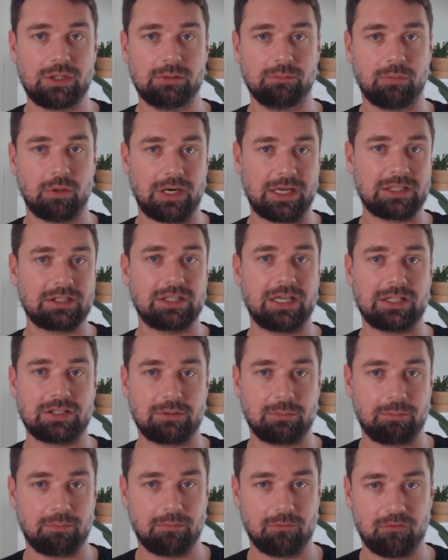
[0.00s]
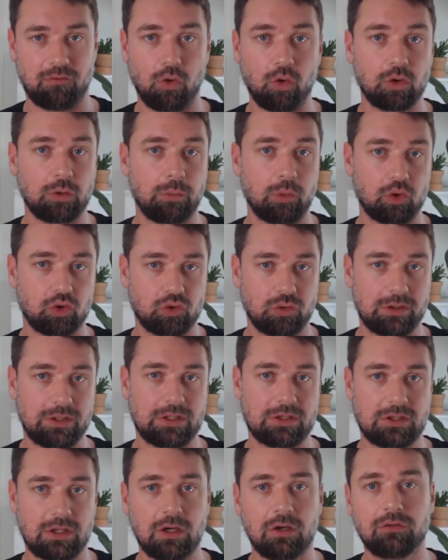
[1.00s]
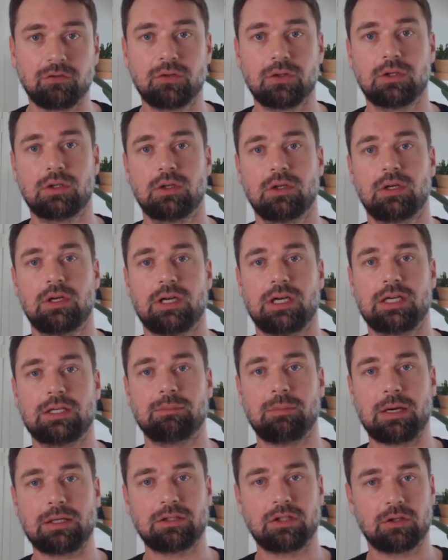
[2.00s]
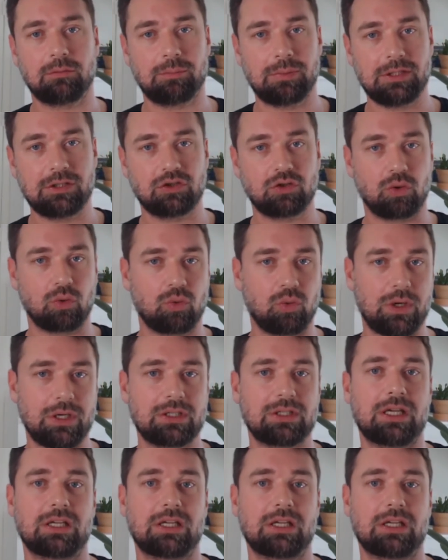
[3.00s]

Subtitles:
but actually has a foldable screen itself, it might not be so great at